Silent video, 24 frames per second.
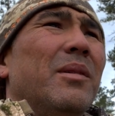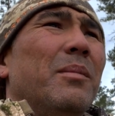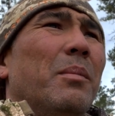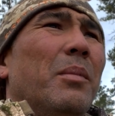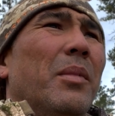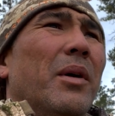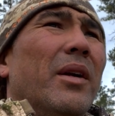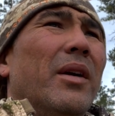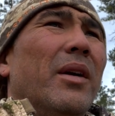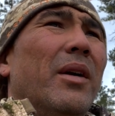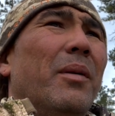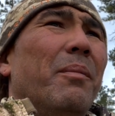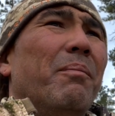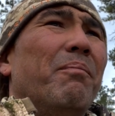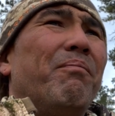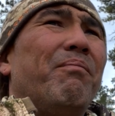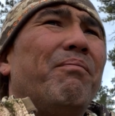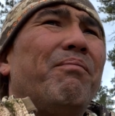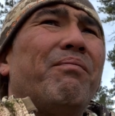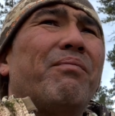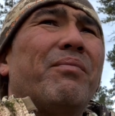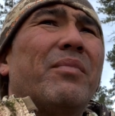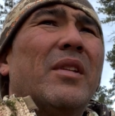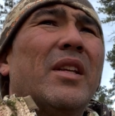But
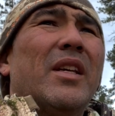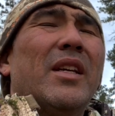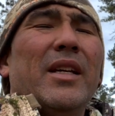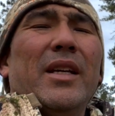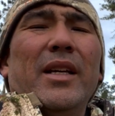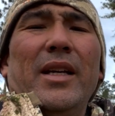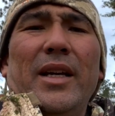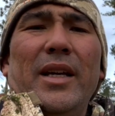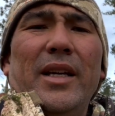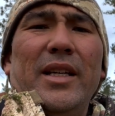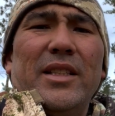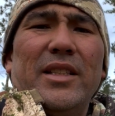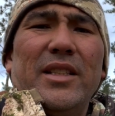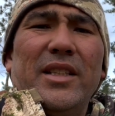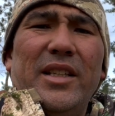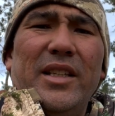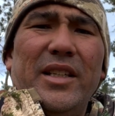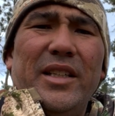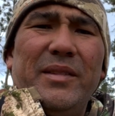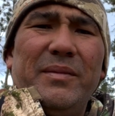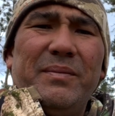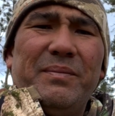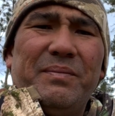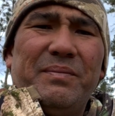it's
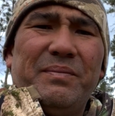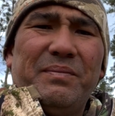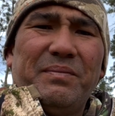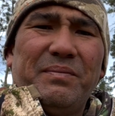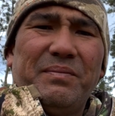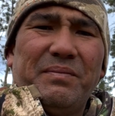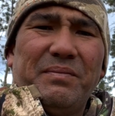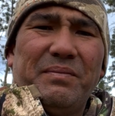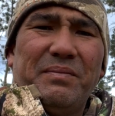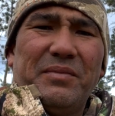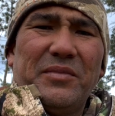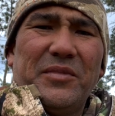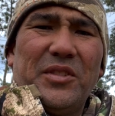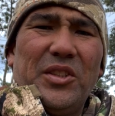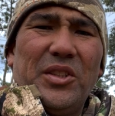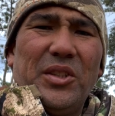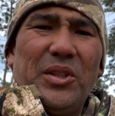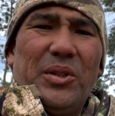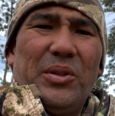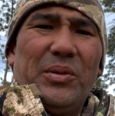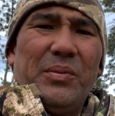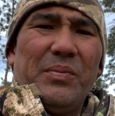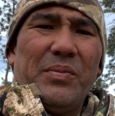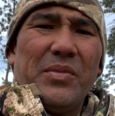hunting,
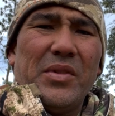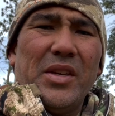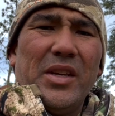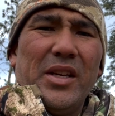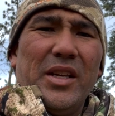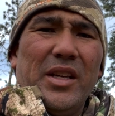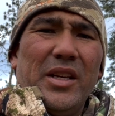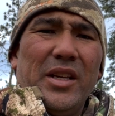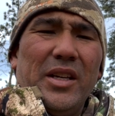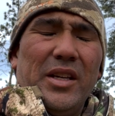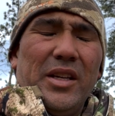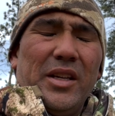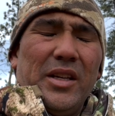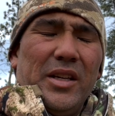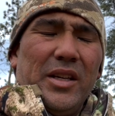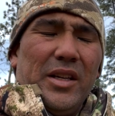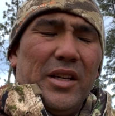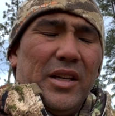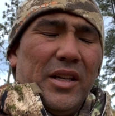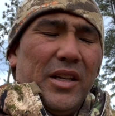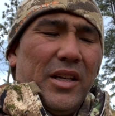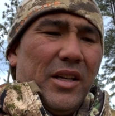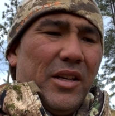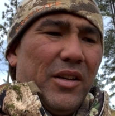so
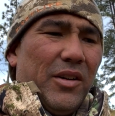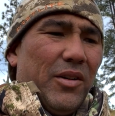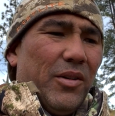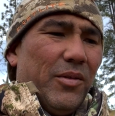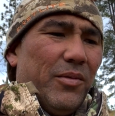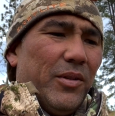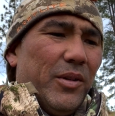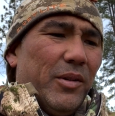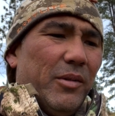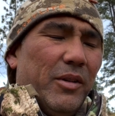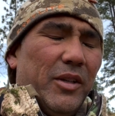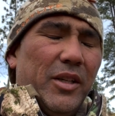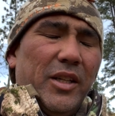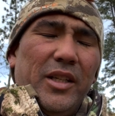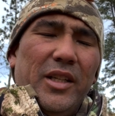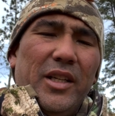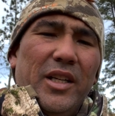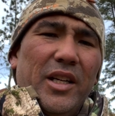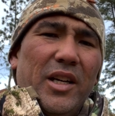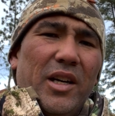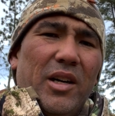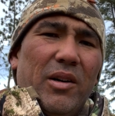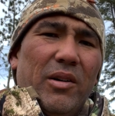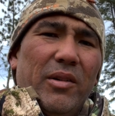hopefully we can
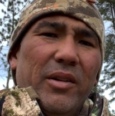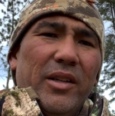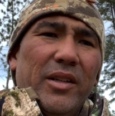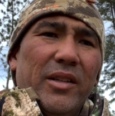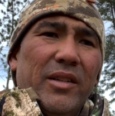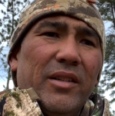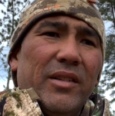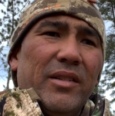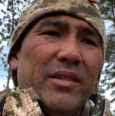get out and